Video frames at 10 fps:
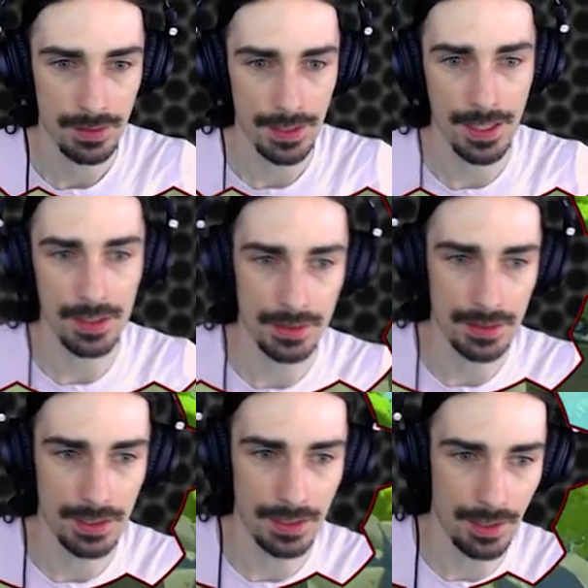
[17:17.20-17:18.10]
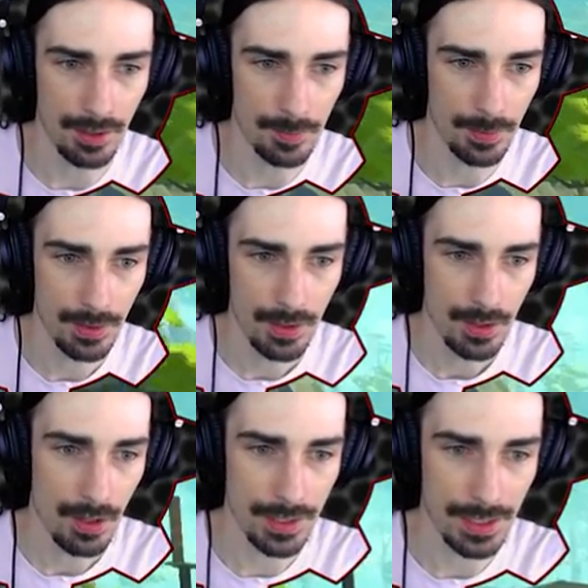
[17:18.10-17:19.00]
That actually did help.
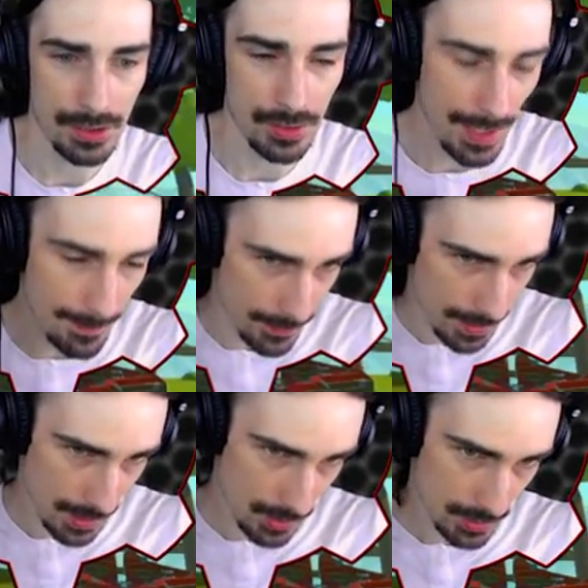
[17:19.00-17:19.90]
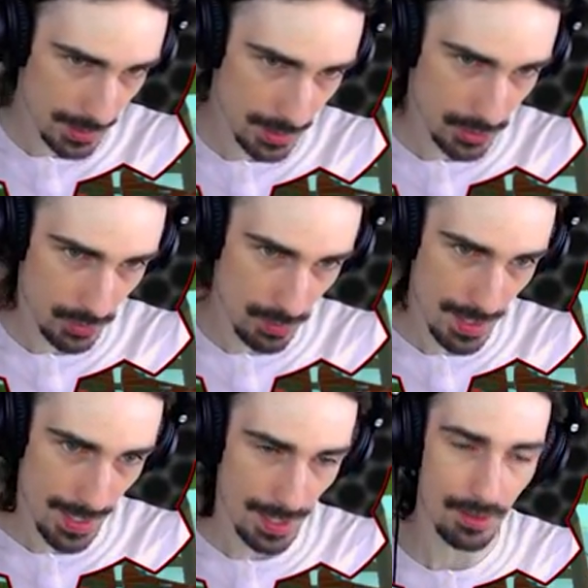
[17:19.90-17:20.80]
Okay, so yep, here's the issue
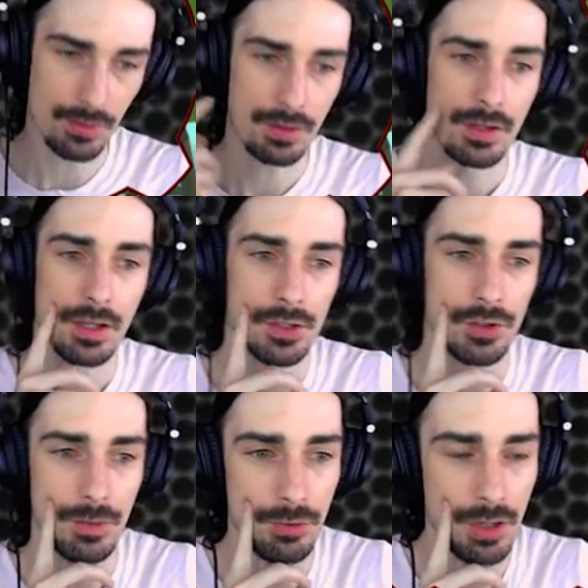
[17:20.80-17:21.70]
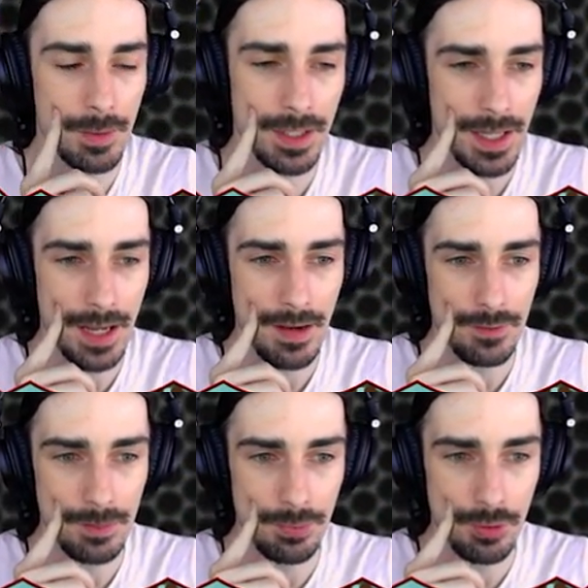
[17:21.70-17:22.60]
now. So I'm probably gonna
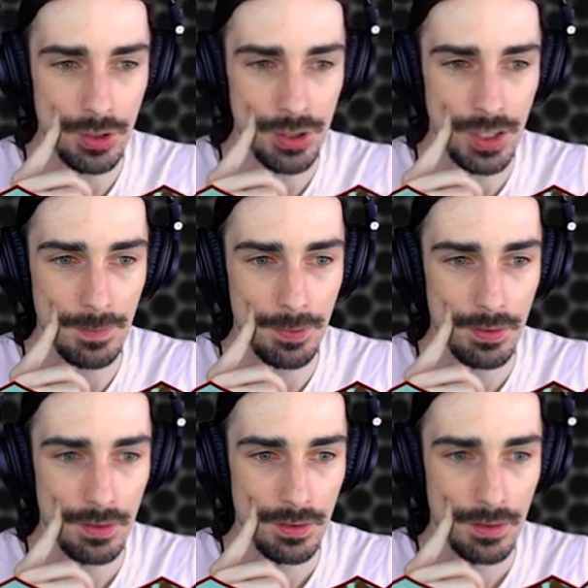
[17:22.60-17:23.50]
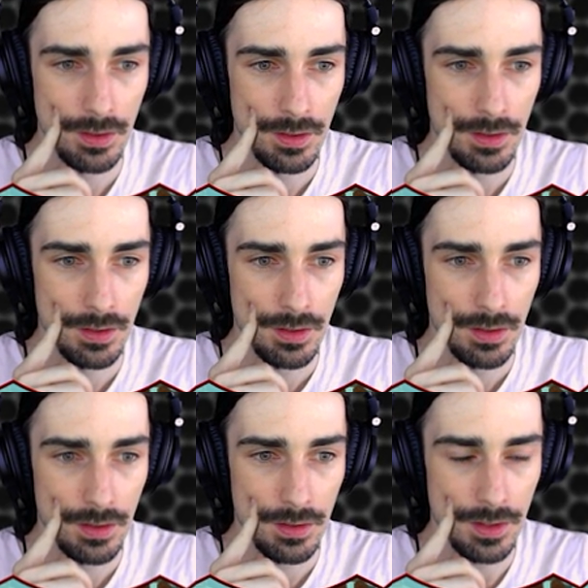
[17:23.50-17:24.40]
have to push up
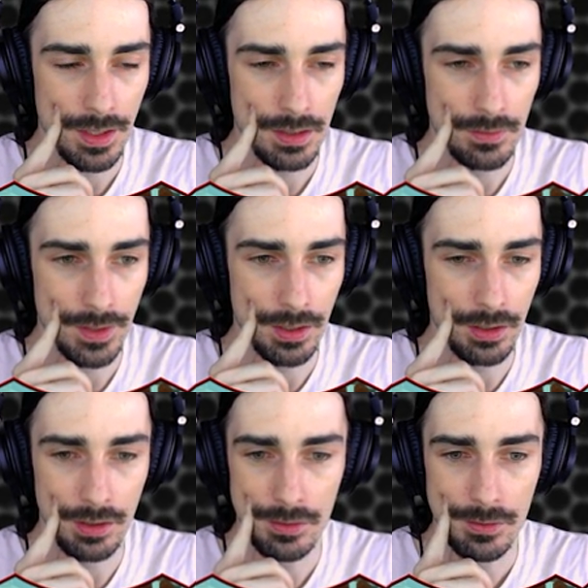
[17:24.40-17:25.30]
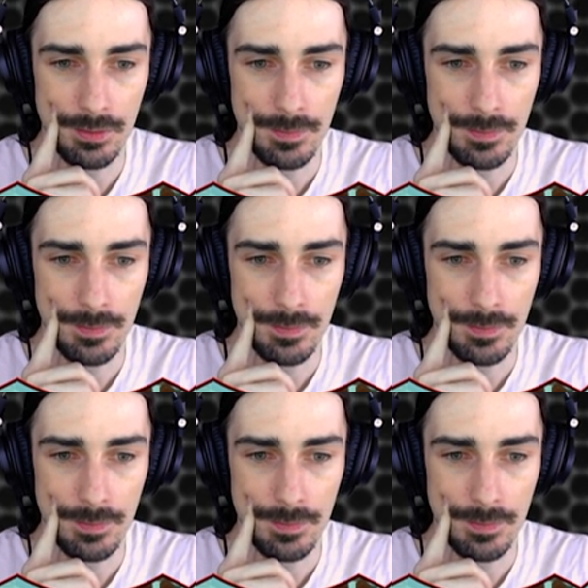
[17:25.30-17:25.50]
the elevator